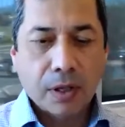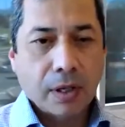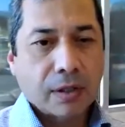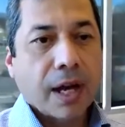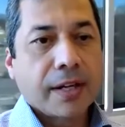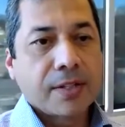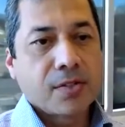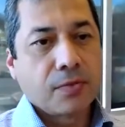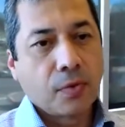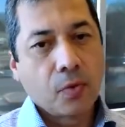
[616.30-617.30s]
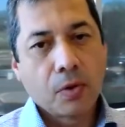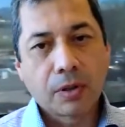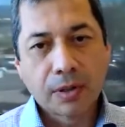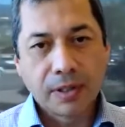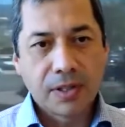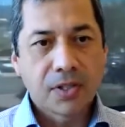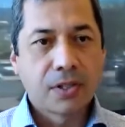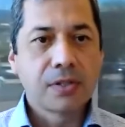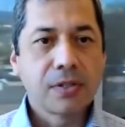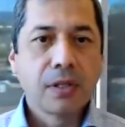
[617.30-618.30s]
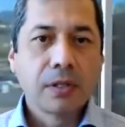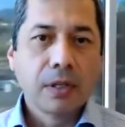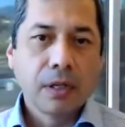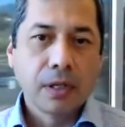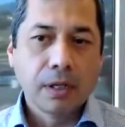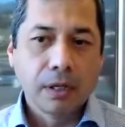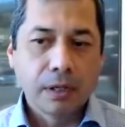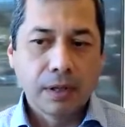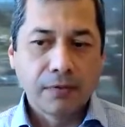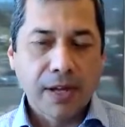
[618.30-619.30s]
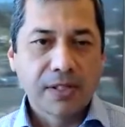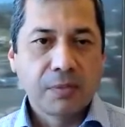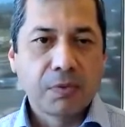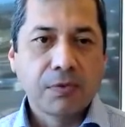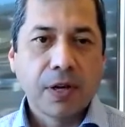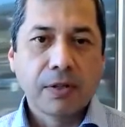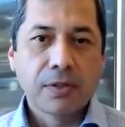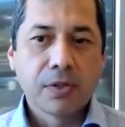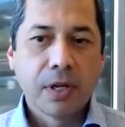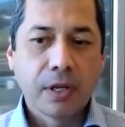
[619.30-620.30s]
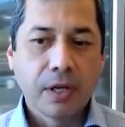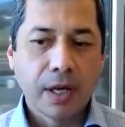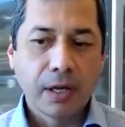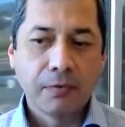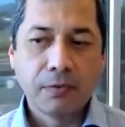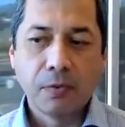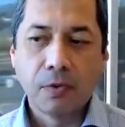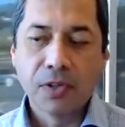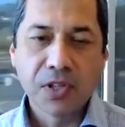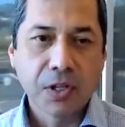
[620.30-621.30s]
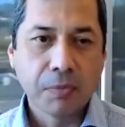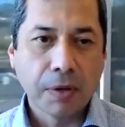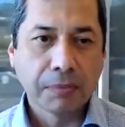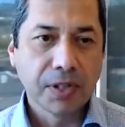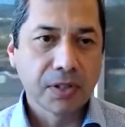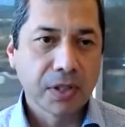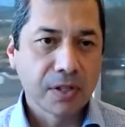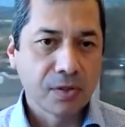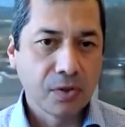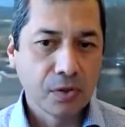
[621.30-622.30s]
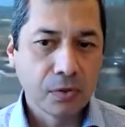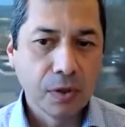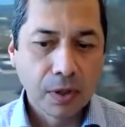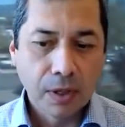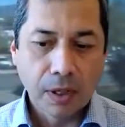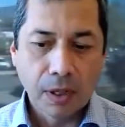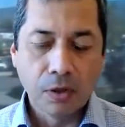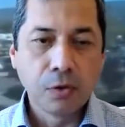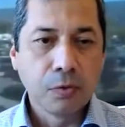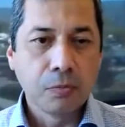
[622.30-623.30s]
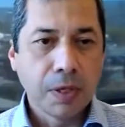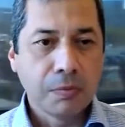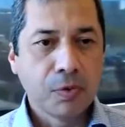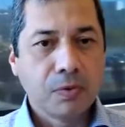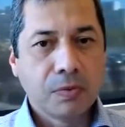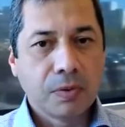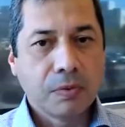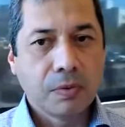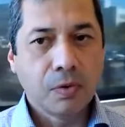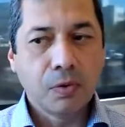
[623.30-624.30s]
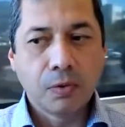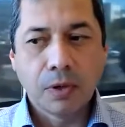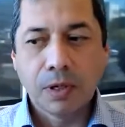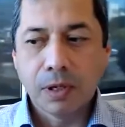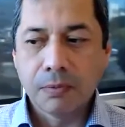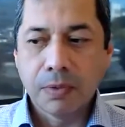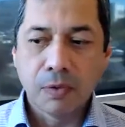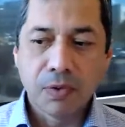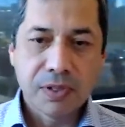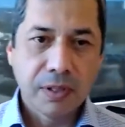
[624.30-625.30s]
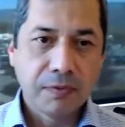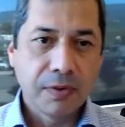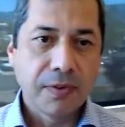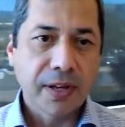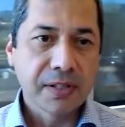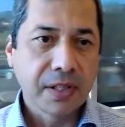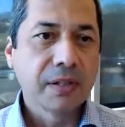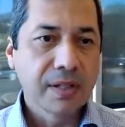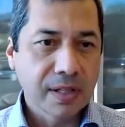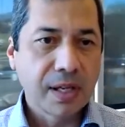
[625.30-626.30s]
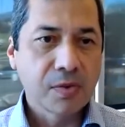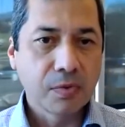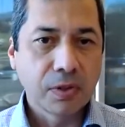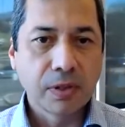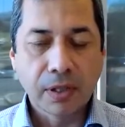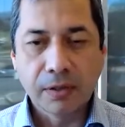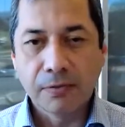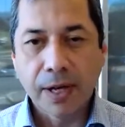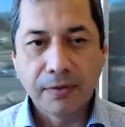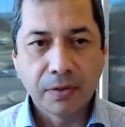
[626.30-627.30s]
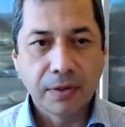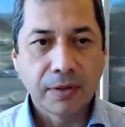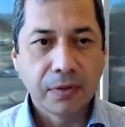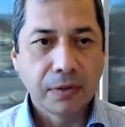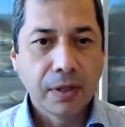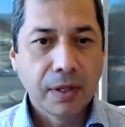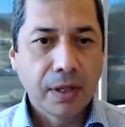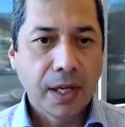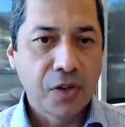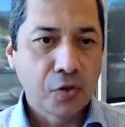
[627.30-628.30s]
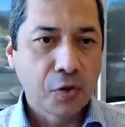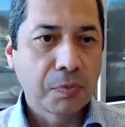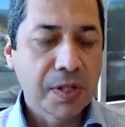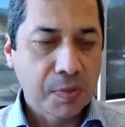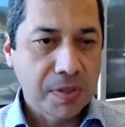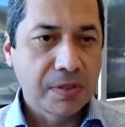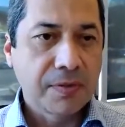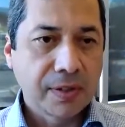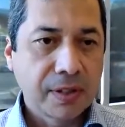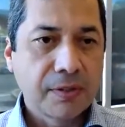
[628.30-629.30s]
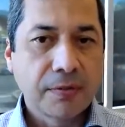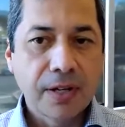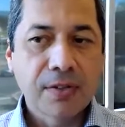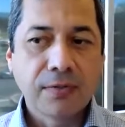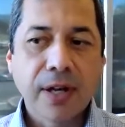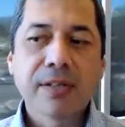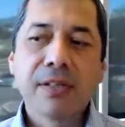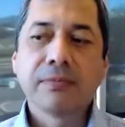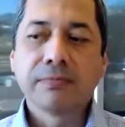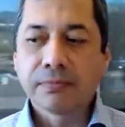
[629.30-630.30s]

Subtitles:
guidance for clinicians and vaccine providers and for the general population as to who may receive the vaccine. In this case, we're looking at the 5 to 11 age group and specifically the Pfizer vaccine.